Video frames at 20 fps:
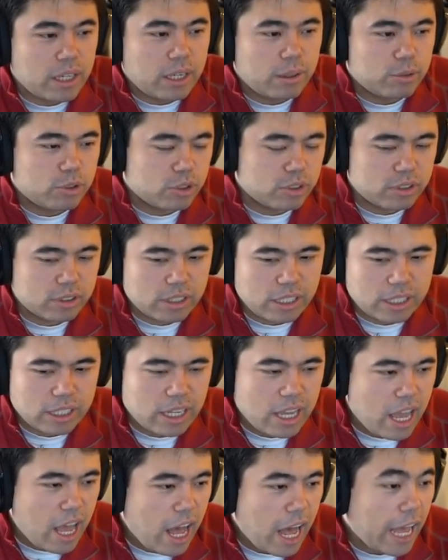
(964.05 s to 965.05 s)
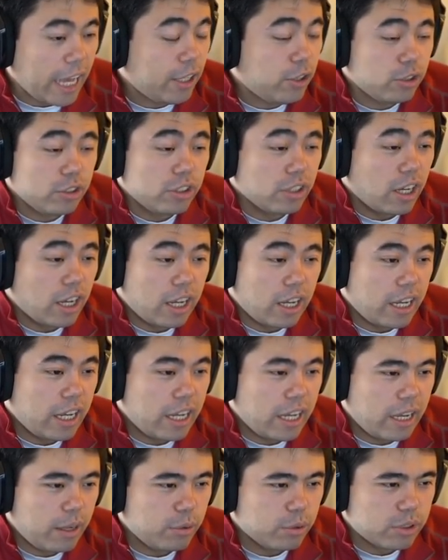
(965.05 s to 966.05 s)
I was just like, I could not. I,
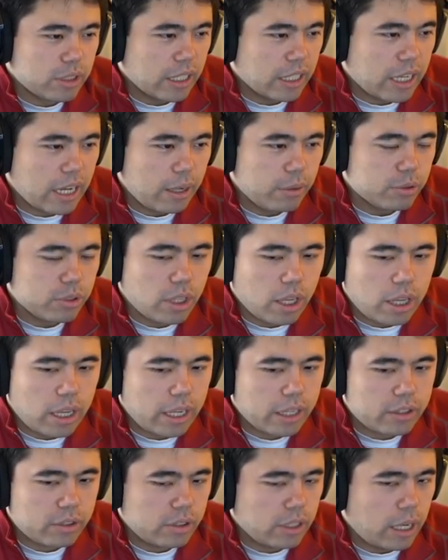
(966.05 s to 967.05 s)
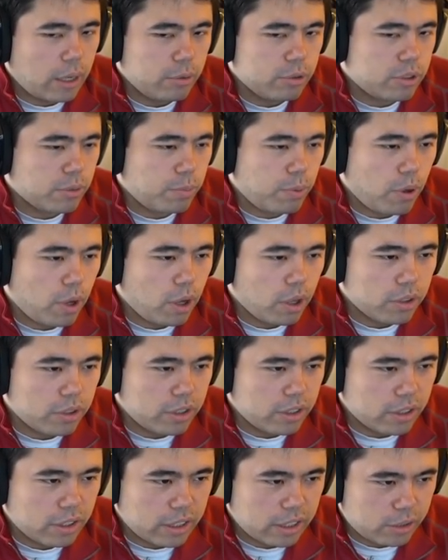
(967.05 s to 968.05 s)
I was like, I was, I could, I was appalled
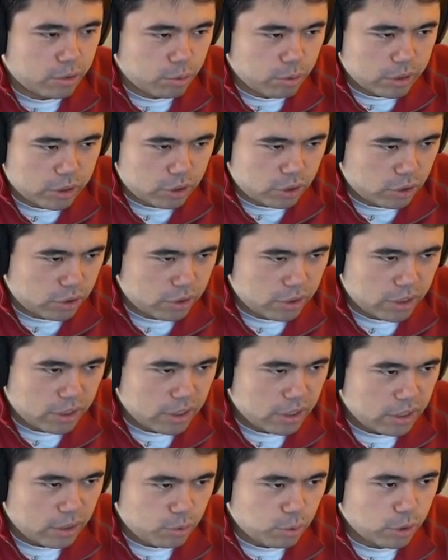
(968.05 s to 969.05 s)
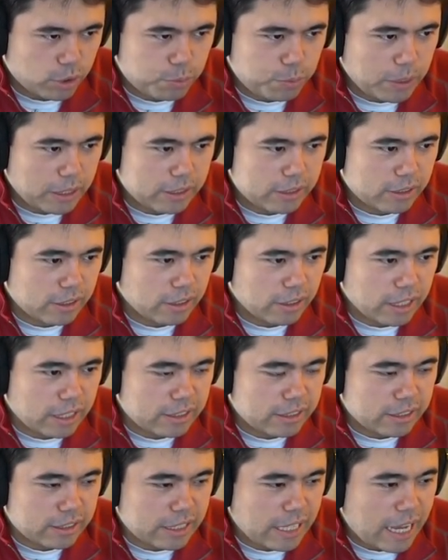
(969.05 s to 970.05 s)
that like Twitch, Twitch basically
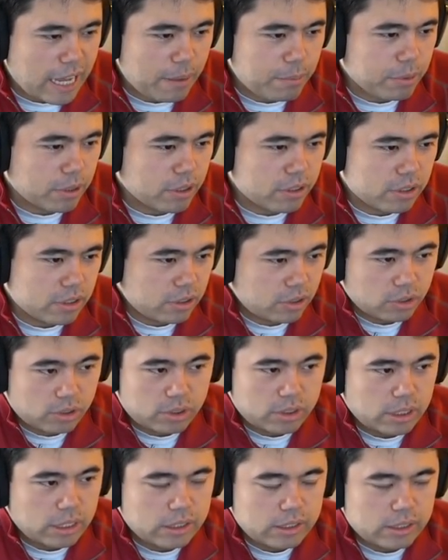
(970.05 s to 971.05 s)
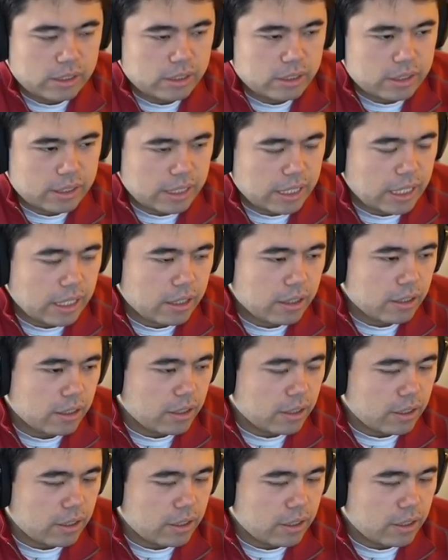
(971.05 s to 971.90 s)
lets this happen because it's just, it's insane.